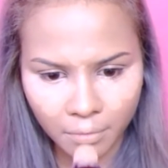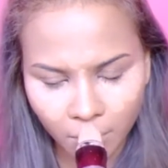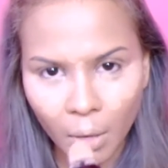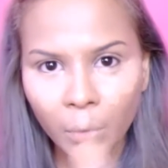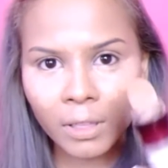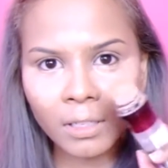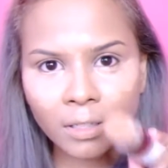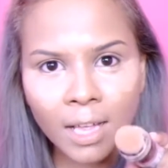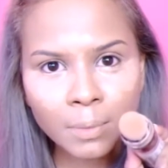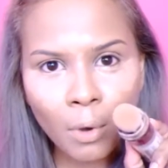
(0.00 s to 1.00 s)
And when there's
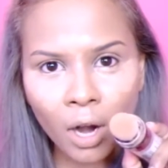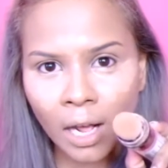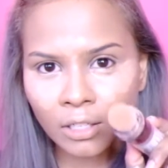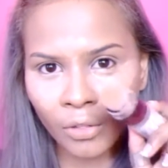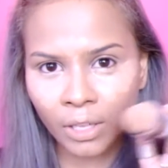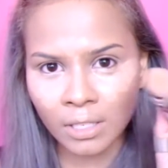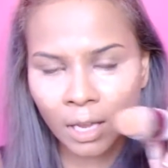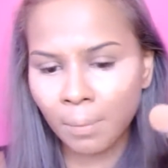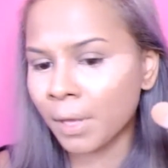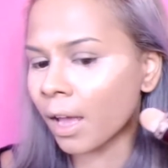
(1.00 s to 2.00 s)
less product on the
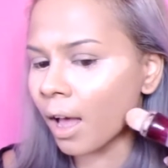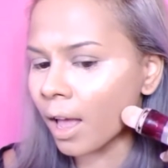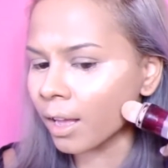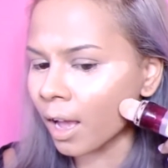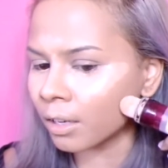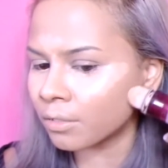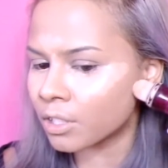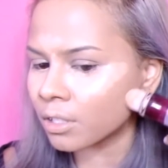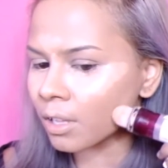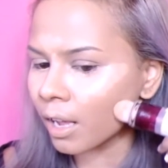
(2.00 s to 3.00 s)
tip here, I kind of
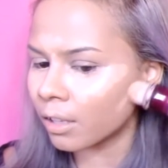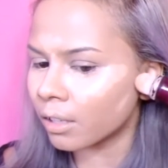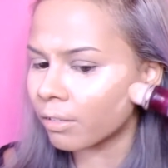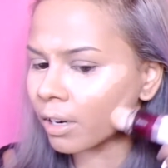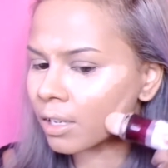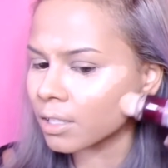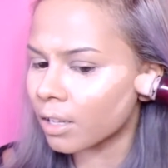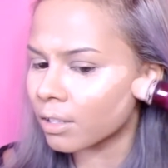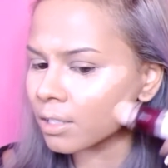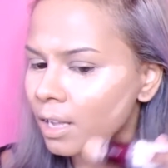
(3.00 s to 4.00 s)
just lightly run it
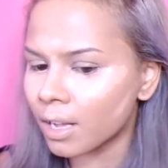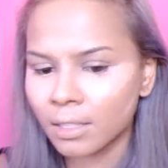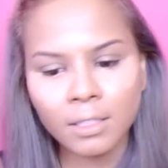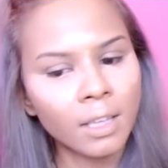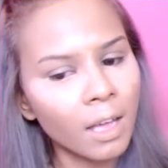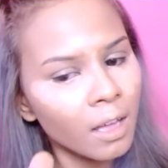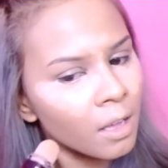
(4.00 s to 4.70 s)
down the sides here.